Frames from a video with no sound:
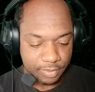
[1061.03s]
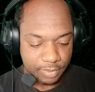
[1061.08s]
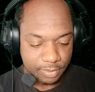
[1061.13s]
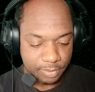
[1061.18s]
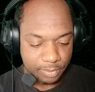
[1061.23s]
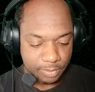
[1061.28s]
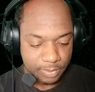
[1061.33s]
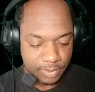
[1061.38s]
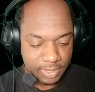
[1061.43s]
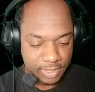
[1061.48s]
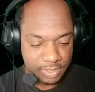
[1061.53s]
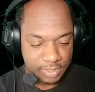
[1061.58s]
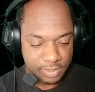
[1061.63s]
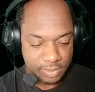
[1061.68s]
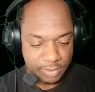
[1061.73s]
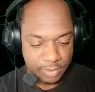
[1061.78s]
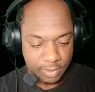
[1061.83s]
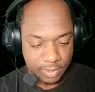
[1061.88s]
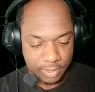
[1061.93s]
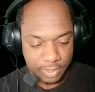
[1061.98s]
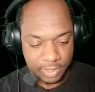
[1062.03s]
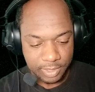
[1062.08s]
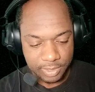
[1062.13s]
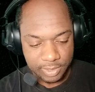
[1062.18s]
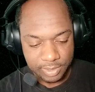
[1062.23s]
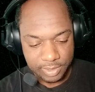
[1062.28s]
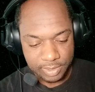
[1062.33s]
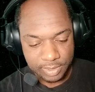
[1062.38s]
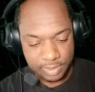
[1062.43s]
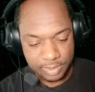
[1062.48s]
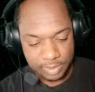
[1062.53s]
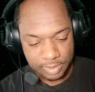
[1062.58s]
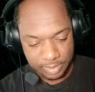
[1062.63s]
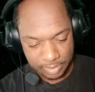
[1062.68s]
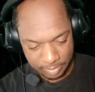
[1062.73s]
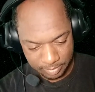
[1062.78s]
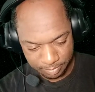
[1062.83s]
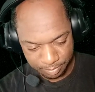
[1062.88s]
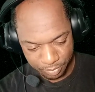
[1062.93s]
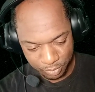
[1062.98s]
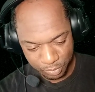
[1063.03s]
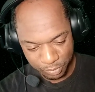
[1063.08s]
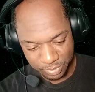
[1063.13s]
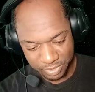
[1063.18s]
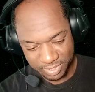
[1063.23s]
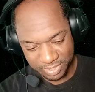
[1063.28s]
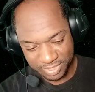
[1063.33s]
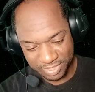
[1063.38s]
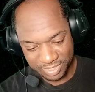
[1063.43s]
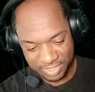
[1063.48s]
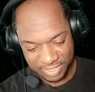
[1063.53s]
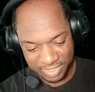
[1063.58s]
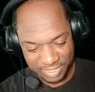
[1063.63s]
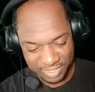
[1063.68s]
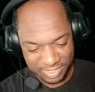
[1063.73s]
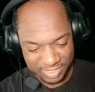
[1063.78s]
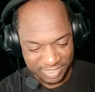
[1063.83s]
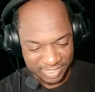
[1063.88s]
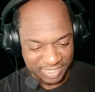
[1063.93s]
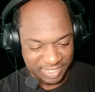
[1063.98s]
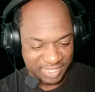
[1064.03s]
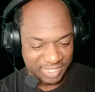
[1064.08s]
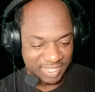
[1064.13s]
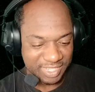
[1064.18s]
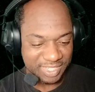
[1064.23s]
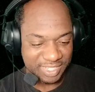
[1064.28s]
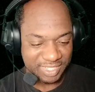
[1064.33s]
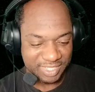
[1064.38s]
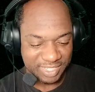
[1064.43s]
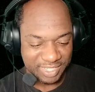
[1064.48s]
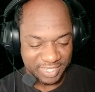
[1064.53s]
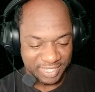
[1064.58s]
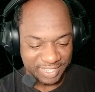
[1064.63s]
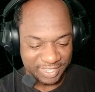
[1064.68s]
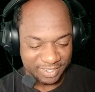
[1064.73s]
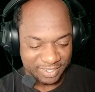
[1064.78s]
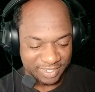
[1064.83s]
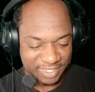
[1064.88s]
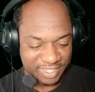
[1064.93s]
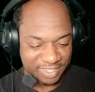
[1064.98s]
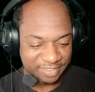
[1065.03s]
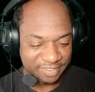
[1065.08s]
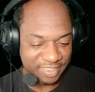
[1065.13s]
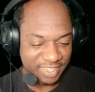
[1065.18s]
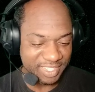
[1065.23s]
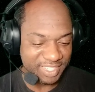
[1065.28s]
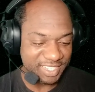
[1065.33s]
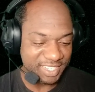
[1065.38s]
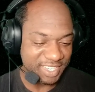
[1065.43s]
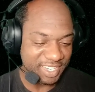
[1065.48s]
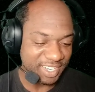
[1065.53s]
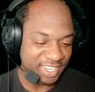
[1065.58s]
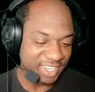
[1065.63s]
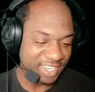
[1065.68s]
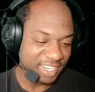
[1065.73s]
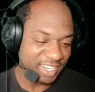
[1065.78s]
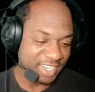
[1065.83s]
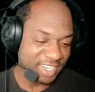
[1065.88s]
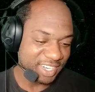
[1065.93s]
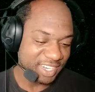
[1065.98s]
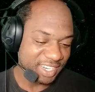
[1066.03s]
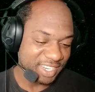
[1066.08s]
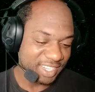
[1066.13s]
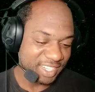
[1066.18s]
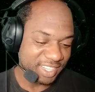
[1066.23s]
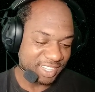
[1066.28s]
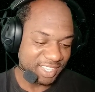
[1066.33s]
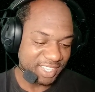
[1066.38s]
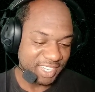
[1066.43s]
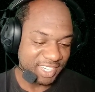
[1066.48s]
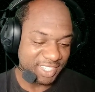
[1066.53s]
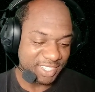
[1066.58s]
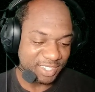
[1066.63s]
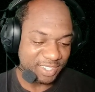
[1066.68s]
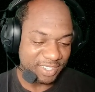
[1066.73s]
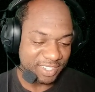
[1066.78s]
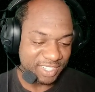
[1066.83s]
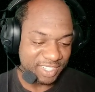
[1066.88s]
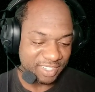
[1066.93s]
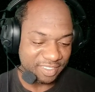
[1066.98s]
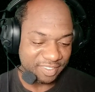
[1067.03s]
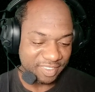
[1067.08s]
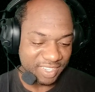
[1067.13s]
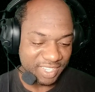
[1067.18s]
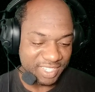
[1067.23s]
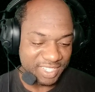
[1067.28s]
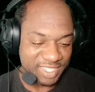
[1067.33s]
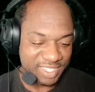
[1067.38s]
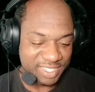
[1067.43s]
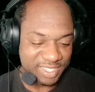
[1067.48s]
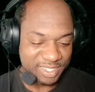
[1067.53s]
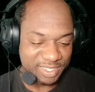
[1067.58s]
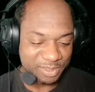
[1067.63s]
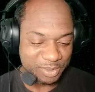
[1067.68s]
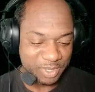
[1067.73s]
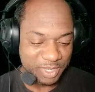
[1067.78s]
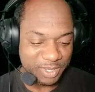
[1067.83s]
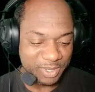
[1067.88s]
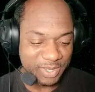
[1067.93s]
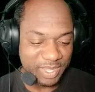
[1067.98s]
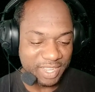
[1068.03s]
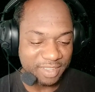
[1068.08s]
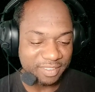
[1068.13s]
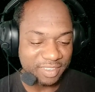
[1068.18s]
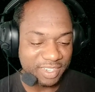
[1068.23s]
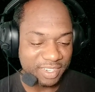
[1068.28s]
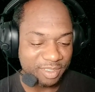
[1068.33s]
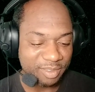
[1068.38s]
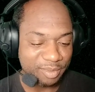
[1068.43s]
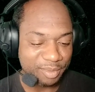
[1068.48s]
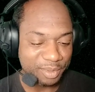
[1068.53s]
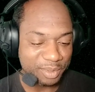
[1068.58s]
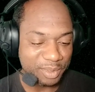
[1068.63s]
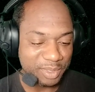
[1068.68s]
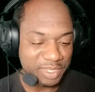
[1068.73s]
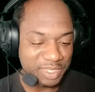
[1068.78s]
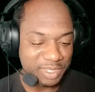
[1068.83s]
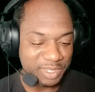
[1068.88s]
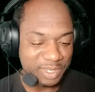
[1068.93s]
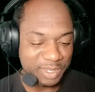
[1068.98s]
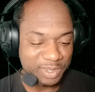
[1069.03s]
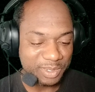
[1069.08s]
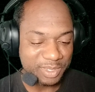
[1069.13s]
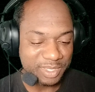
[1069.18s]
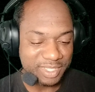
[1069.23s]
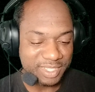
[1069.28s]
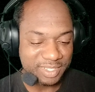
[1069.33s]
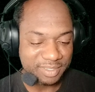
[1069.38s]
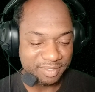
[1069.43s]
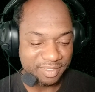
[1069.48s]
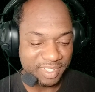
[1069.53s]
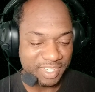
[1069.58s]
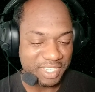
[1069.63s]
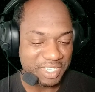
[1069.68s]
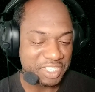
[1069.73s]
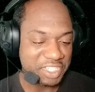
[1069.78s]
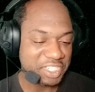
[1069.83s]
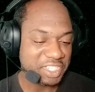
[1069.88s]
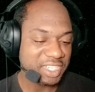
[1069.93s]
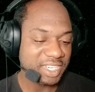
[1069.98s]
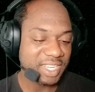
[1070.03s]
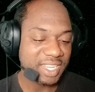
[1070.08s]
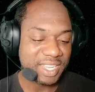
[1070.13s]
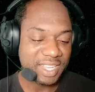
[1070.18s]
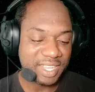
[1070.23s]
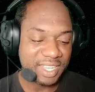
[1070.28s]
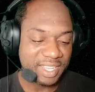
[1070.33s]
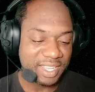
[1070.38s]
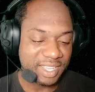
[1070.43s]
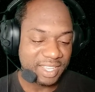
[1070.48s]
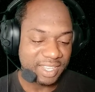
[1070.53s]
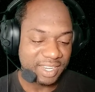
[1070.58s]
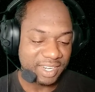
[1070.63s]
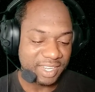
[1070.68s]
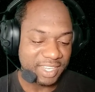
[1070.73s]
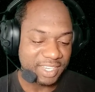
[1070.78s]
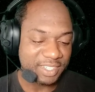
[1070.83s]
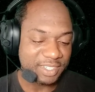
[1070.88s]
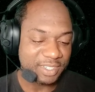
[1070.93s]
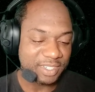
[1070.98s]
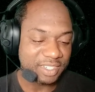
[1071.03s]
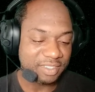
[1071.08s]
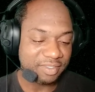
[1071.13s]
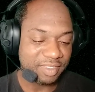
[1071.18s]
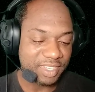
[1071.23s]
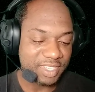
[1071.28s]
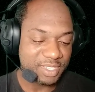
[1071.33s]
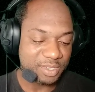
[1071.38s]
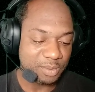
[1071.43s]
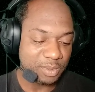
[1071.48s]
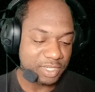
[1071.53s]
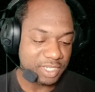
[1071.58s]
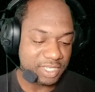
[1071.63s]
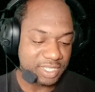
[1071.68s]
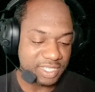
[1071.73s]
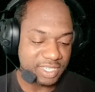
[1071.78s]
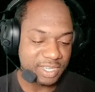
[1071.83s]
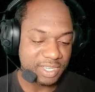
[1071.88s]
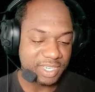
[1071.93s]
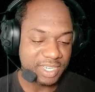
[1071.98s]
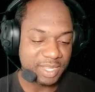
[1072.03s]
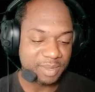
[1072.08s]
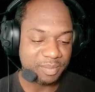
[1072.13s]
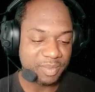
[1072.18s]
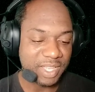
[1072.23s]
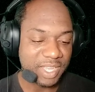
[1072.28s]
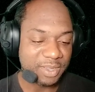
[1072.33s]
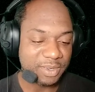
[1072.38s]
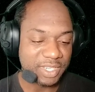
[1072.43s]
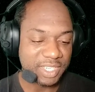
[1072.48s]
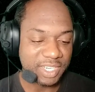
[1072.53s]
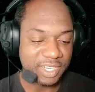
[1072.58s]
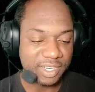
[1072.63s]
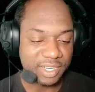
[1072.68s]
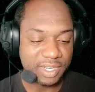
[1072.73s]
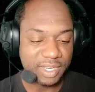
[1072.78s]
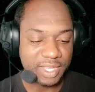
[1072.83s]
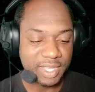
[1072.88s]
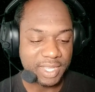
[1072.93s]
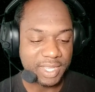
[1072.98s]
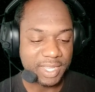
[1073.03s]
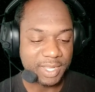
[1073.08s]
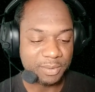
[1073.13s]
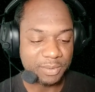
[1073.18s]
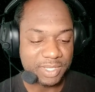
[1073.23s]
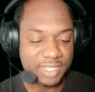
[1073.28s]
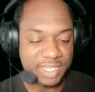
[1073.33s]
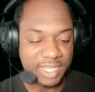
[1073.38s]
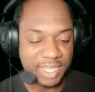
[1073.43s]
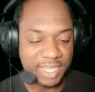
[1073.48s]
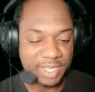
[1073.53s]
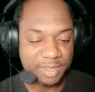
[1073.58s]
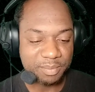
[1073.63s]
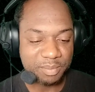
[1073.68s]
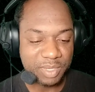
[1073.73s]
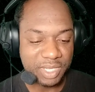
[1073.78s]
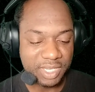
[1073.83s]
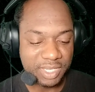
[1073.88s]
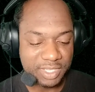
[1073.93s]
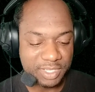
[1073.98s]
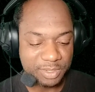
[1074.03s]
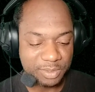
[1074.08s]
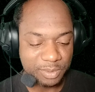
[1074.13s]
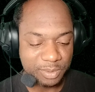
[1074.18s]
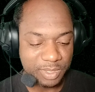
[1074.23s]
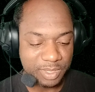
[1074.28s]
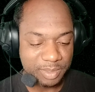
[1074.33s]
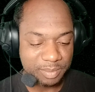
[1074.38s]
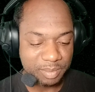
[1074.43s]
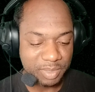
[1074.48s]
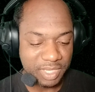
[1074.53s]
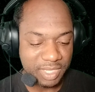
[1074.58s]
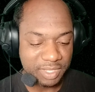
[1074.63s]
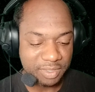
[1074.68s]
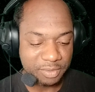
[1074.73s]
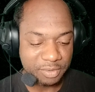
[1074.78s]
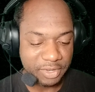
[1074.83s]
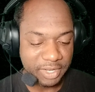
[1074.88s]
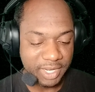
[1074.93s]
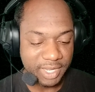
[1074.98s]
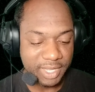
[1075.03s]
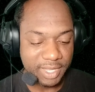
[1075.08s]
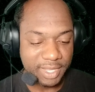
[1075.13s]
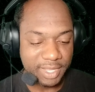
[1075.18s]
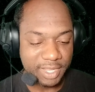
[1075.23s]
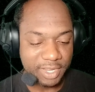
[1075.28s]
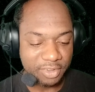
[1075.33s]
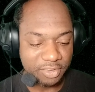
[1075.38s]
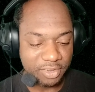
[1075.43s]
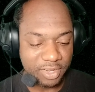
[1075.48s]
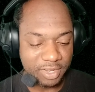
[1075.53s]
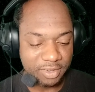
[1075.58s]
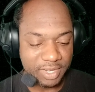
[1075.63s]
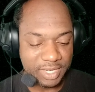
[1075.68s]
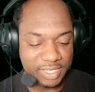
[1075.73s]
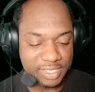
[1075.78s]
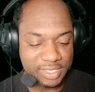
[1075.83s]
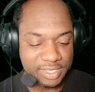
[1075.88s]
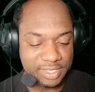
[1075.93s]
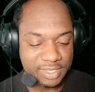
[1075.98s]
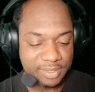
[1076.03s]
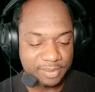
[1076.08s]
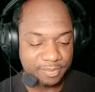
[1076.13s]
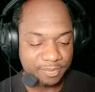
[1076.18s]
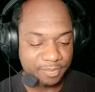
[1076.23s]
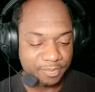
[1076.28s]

Through these corners. Ugh, late on defense there. Late on defense. We don't have enough fuel to go to finish. Late on defense. So we'll just cut them down here and we'll take P2, P3. Great race.